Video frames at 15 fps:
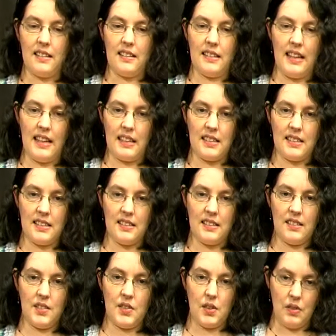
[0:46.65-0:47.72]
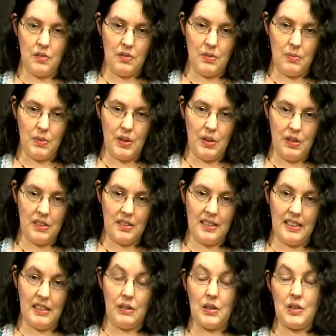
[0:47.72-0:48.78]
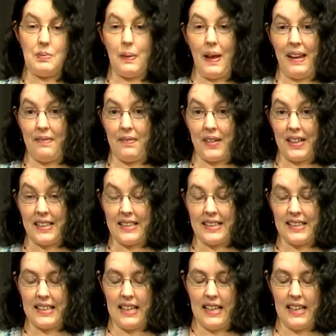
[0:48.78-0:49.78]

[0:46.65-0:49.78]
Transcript: that children were not in God's plan for us.